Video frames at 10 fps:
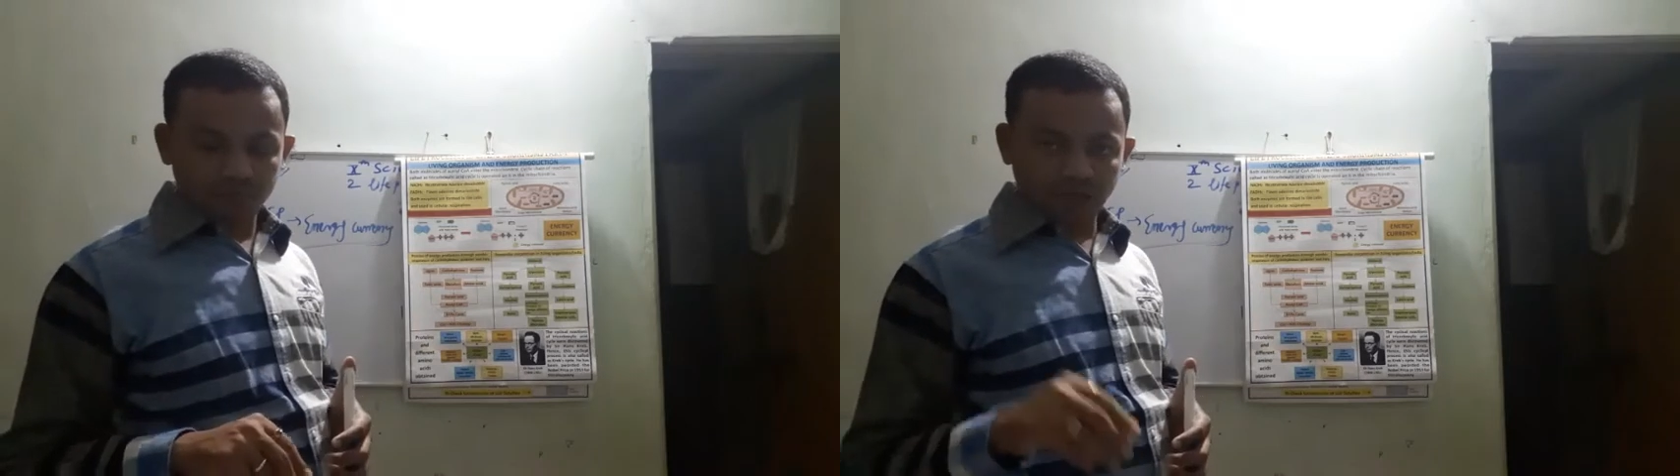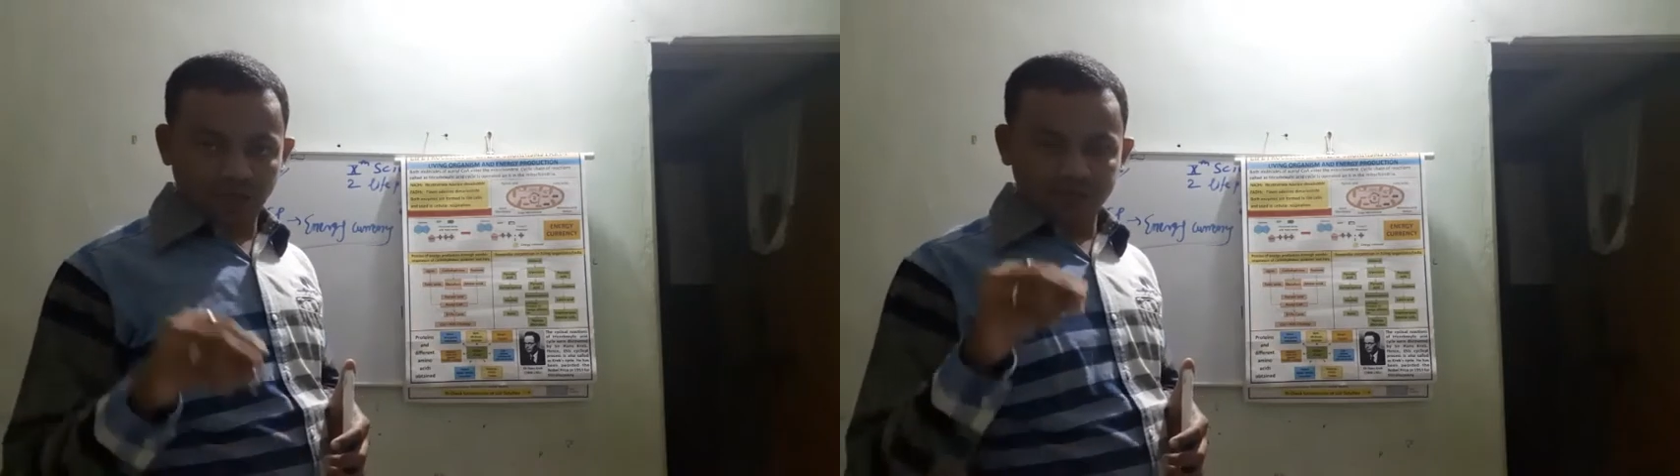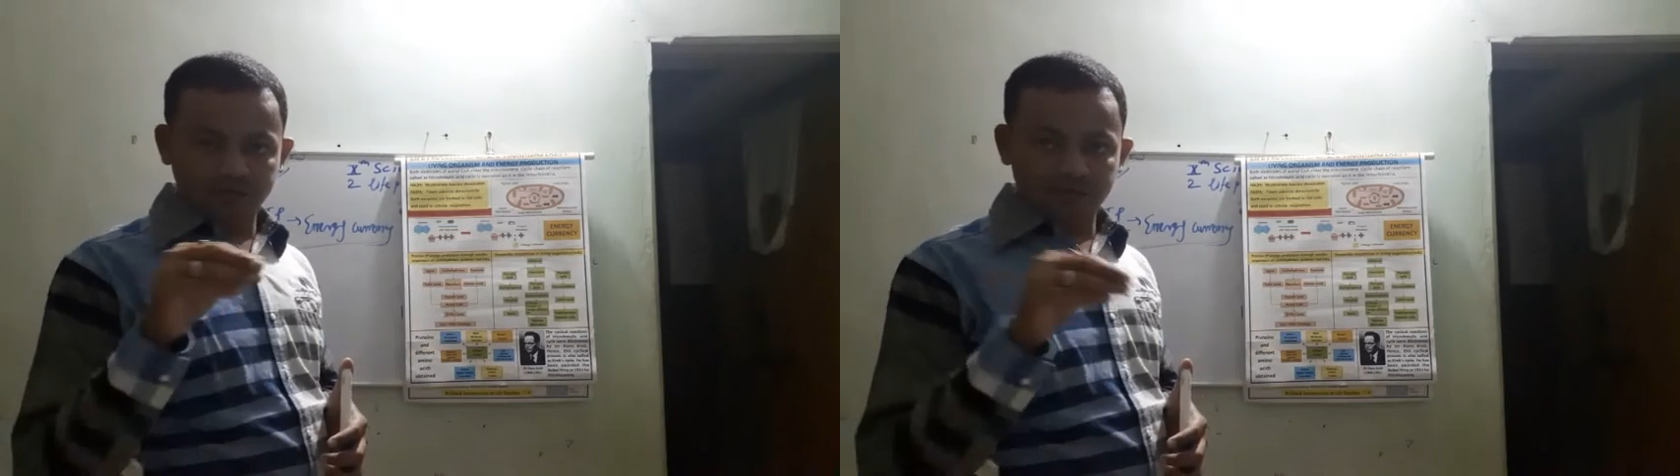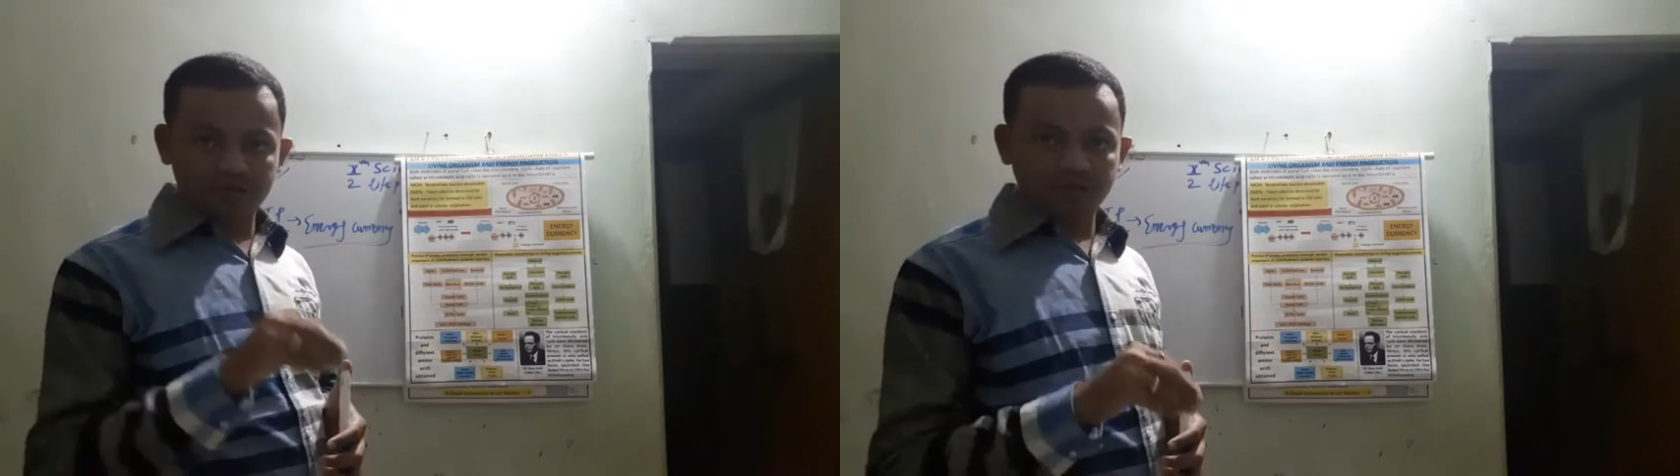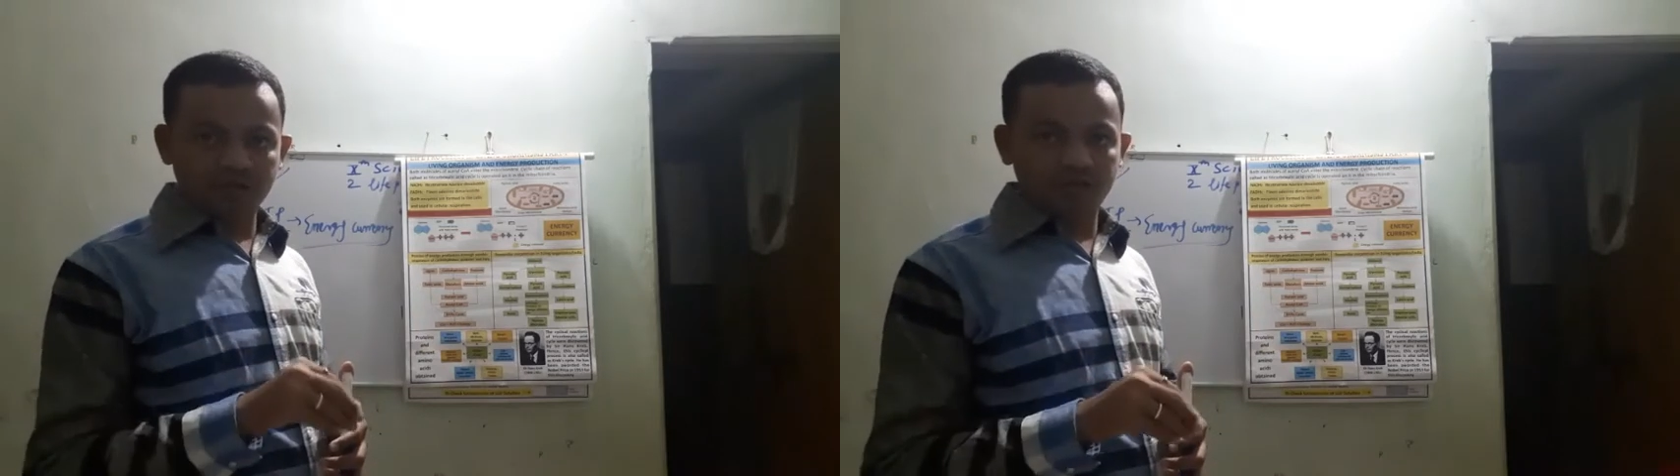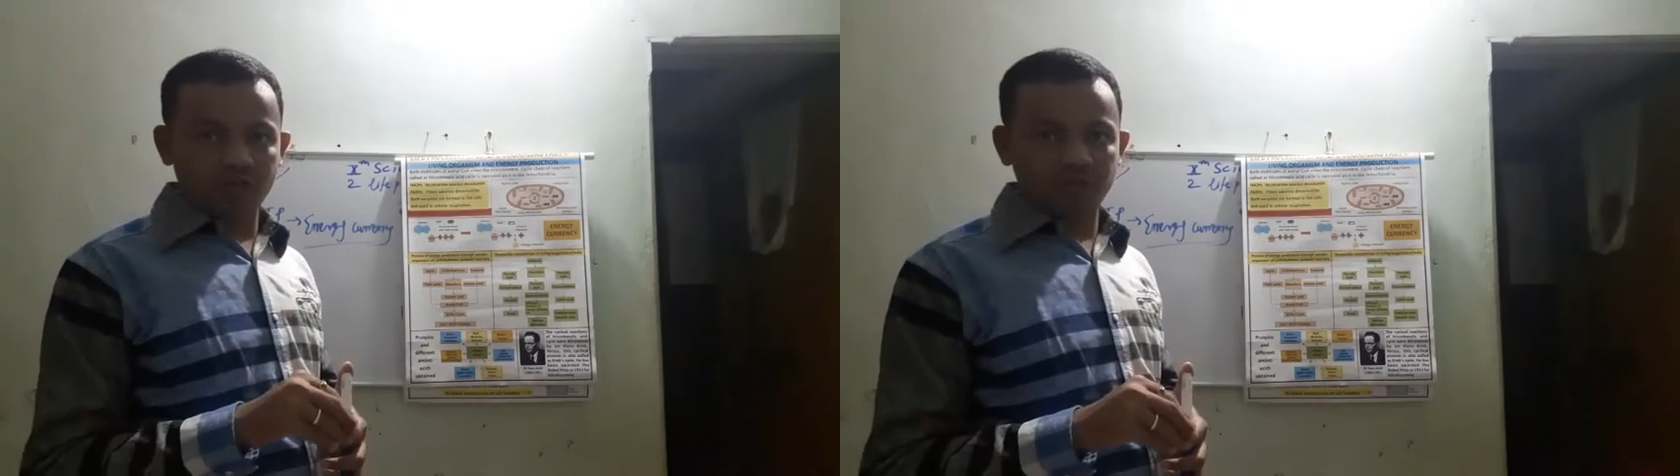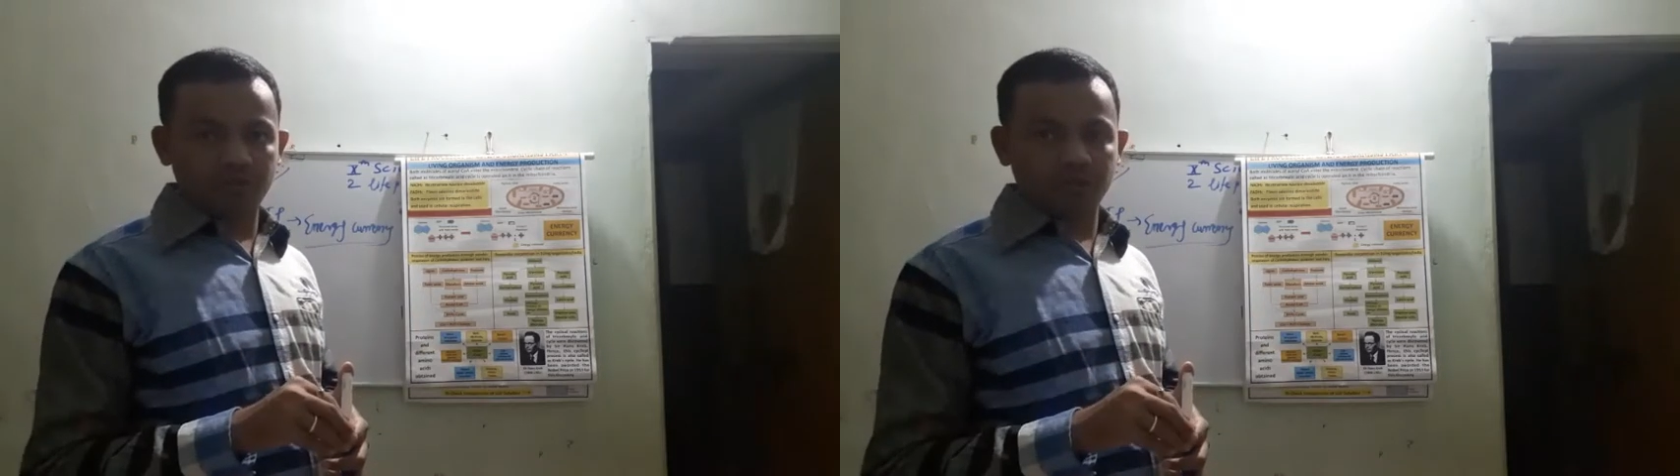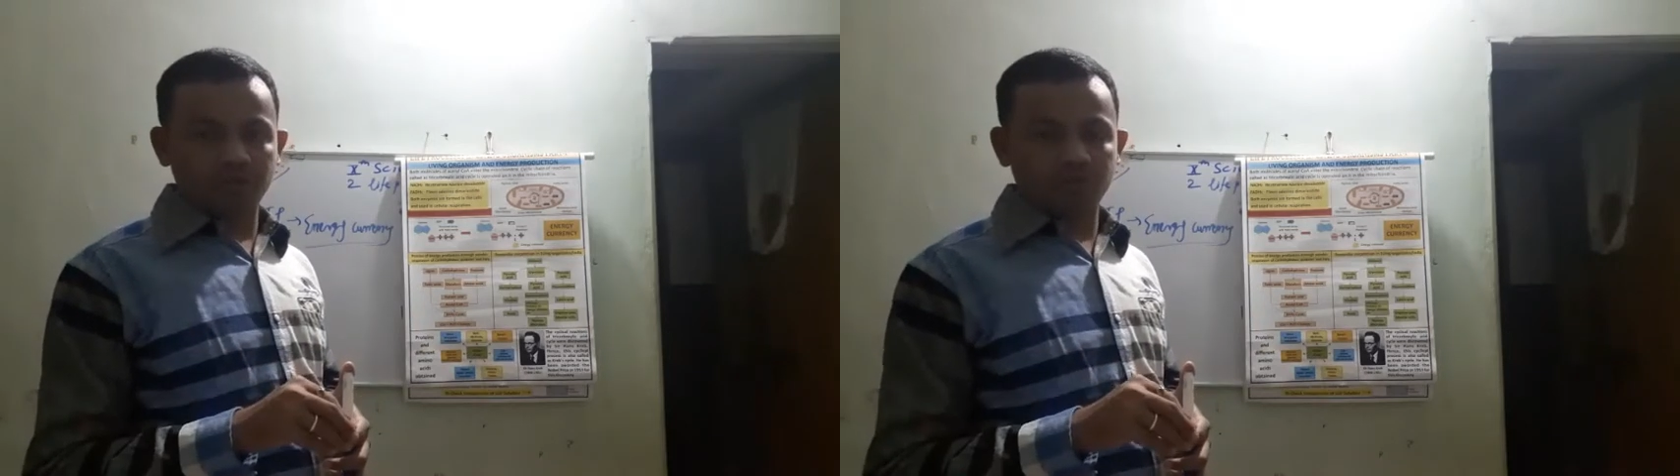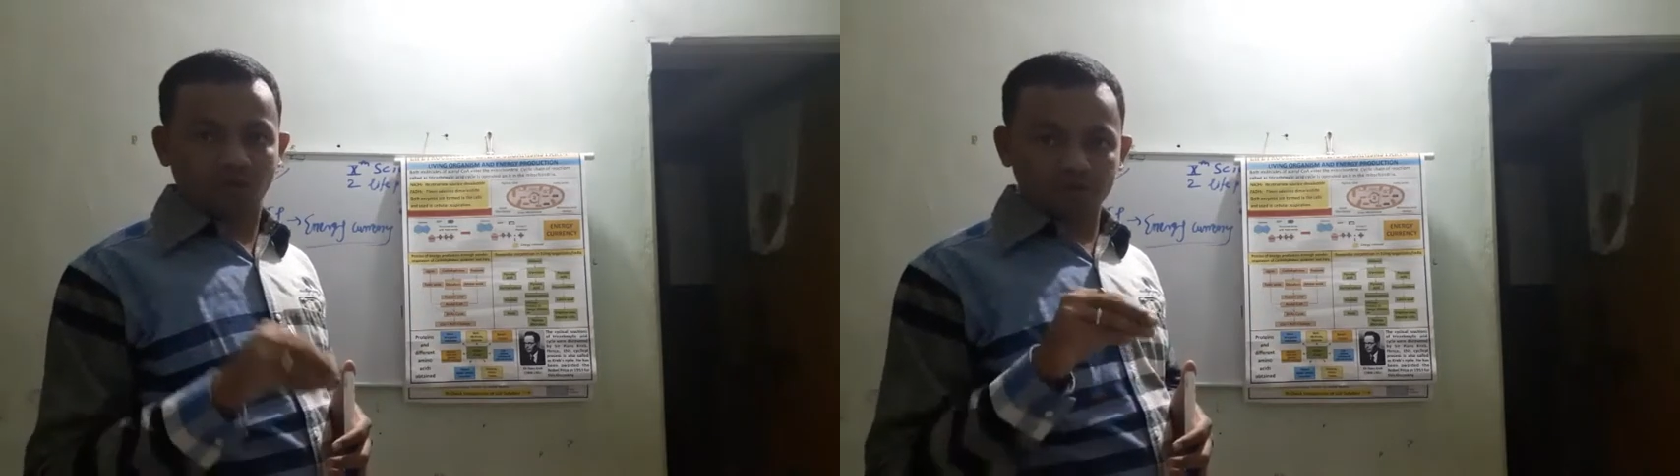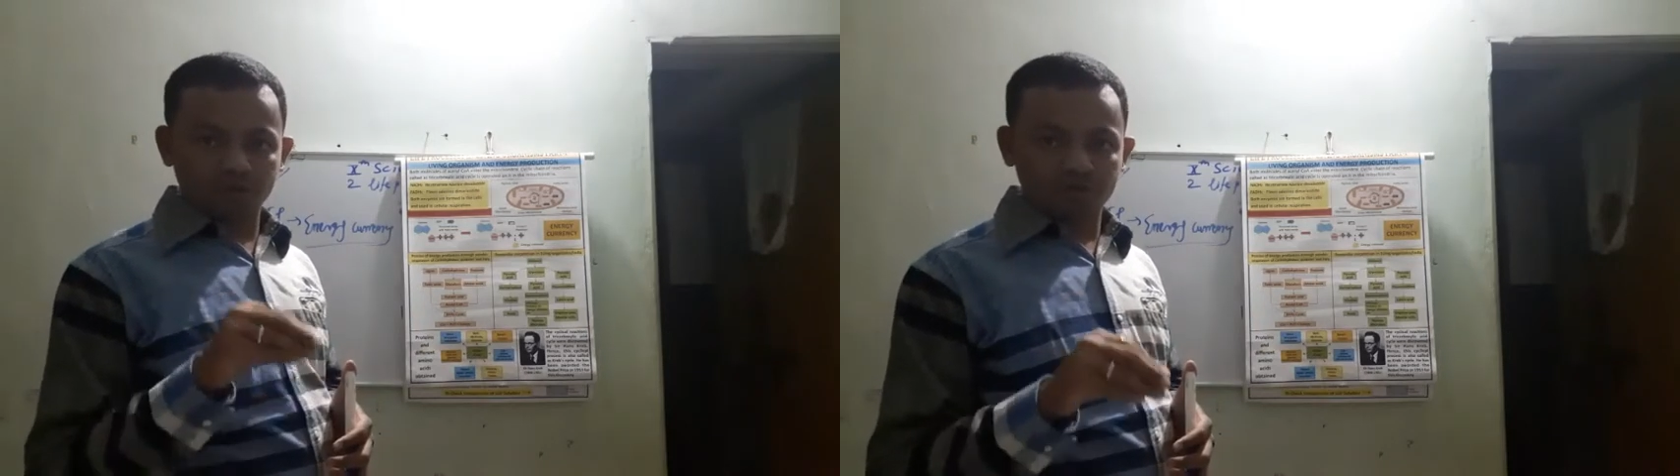And these ATP
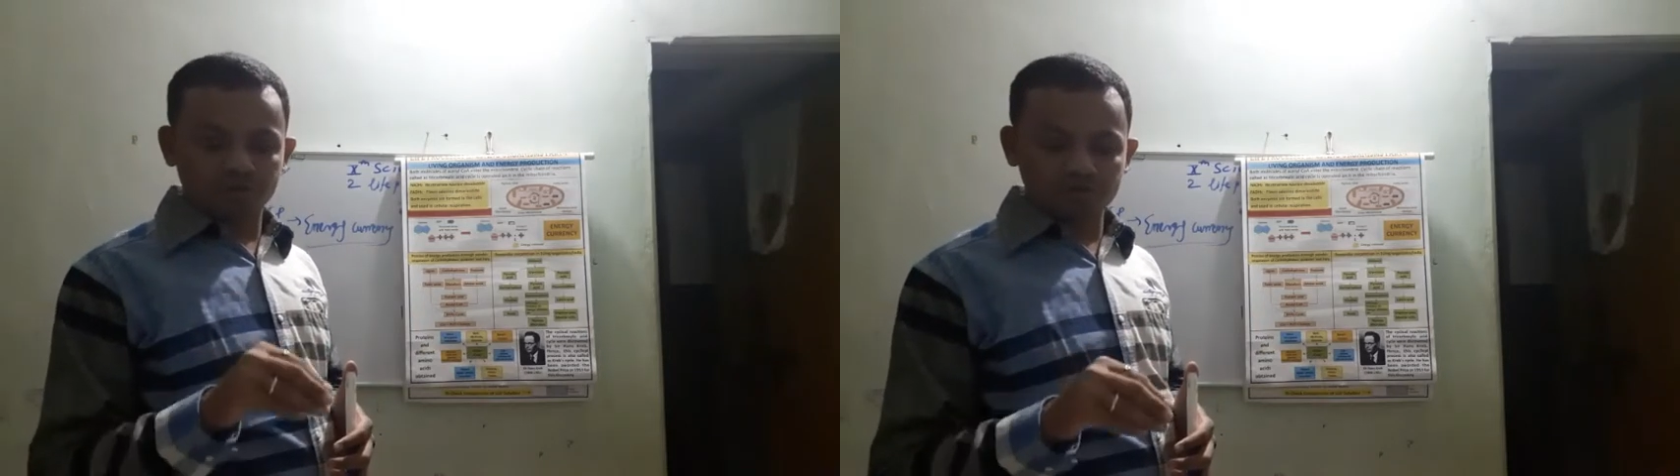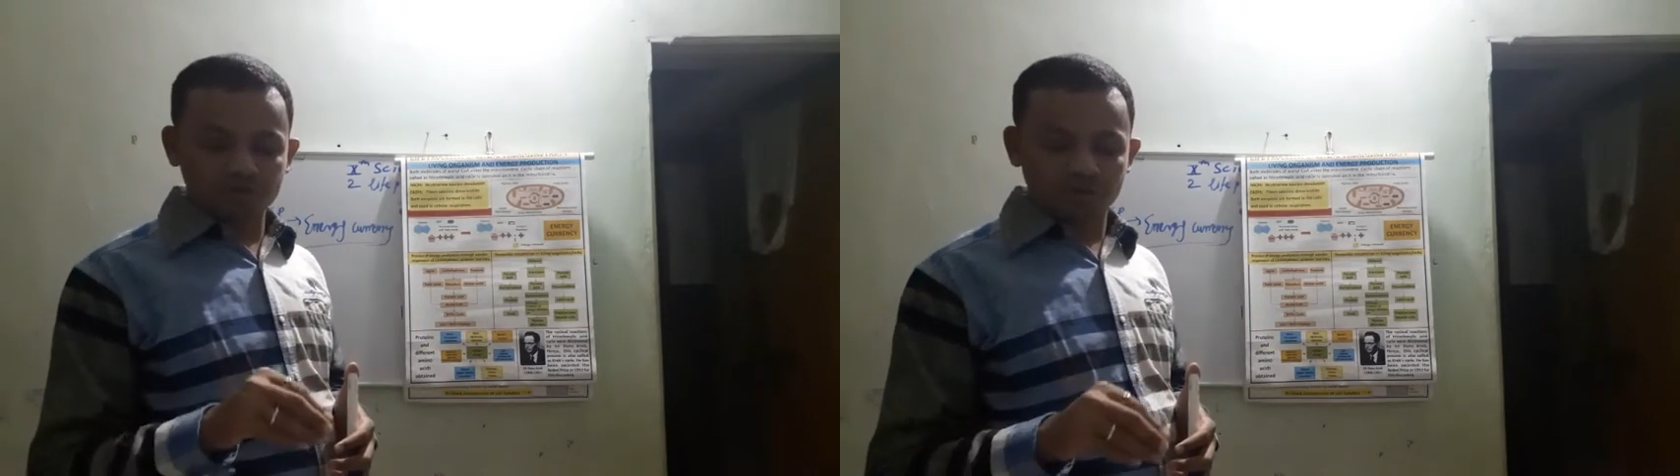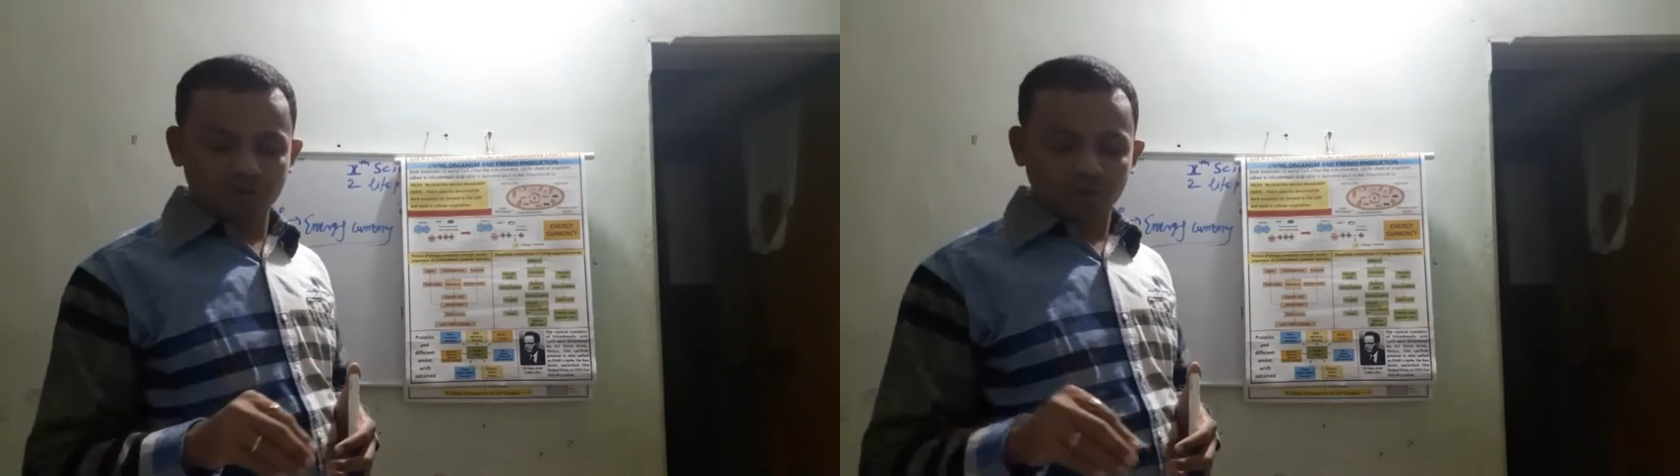molecules,